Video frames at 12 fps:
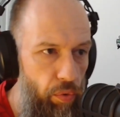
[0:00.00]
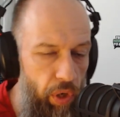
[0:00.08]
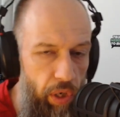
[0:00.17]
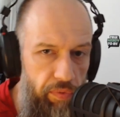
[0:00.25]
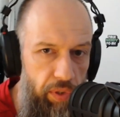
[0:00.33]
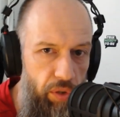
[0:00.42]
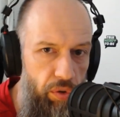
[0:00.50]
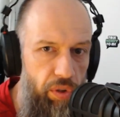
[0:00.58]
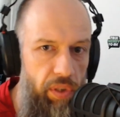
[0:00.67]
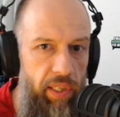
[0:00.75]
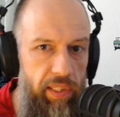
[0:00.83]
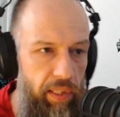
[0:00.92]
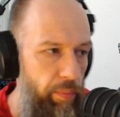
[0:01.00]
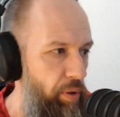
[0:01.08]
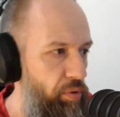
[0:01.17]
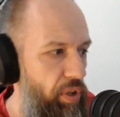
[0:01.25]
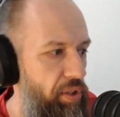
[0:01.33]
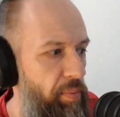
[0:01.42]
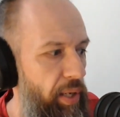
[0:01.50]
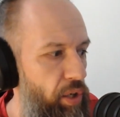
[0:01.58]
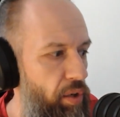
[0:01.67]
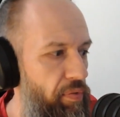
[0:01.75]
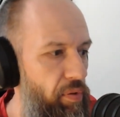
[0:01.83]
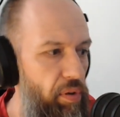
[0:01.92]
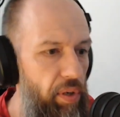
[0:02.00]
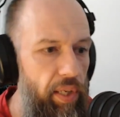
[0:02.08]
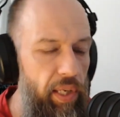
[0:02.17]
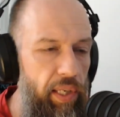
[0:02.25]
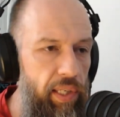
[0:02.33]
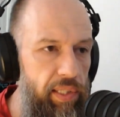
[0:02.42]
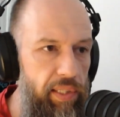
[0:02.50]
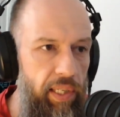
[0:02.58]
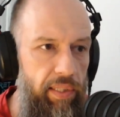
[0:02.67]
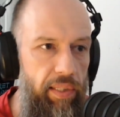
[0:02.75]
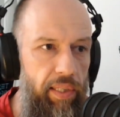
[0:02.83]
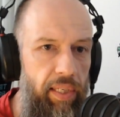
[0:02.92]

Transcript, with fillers: one of the good things about this microphone is that